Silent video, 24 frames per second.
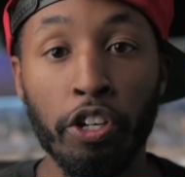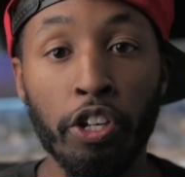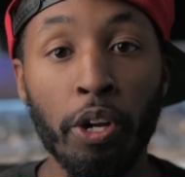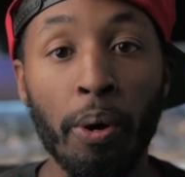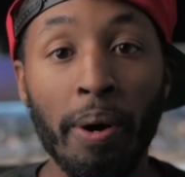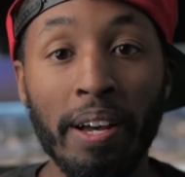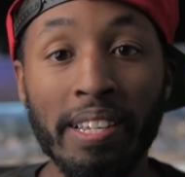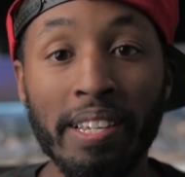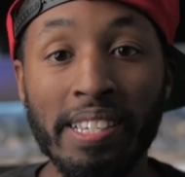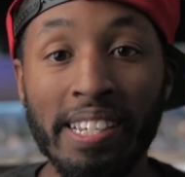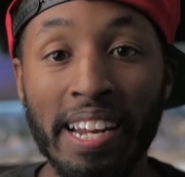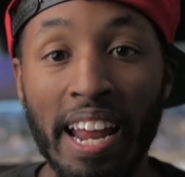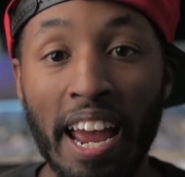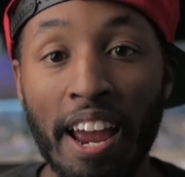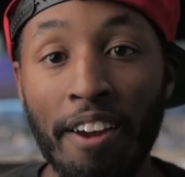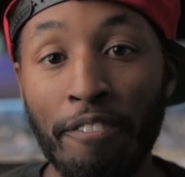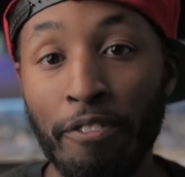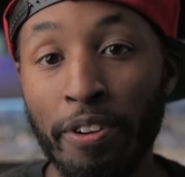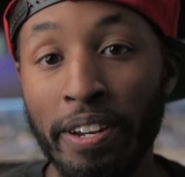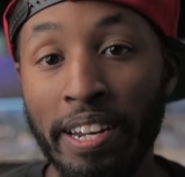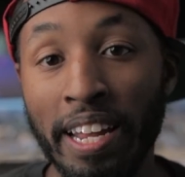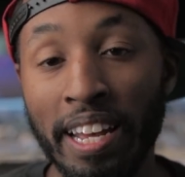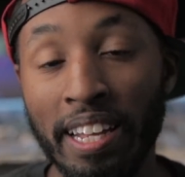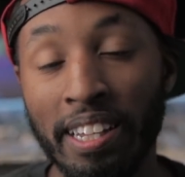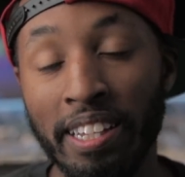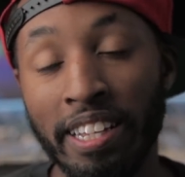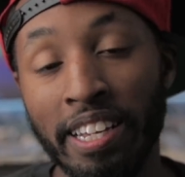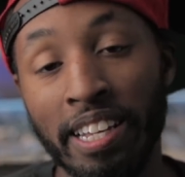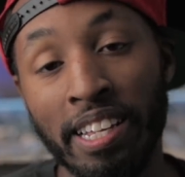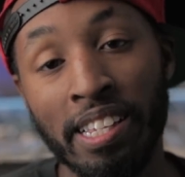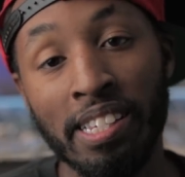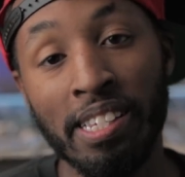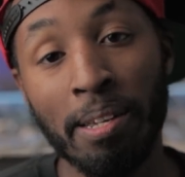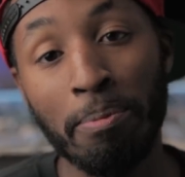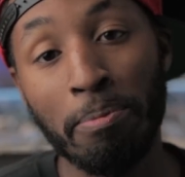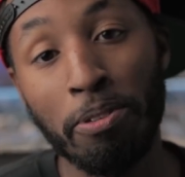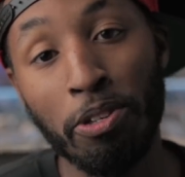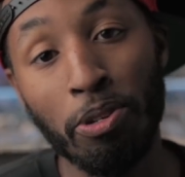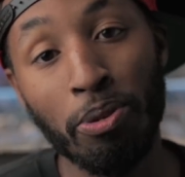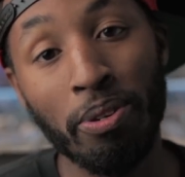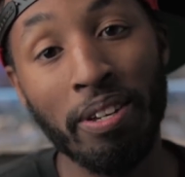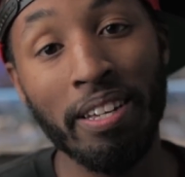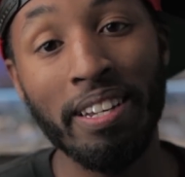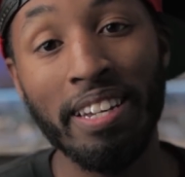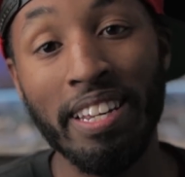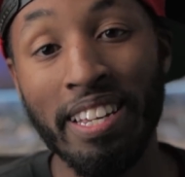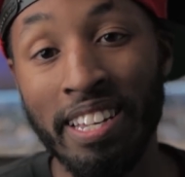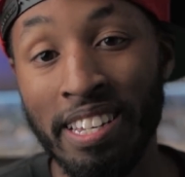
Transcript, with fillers: You know, as an everyday lens, something you can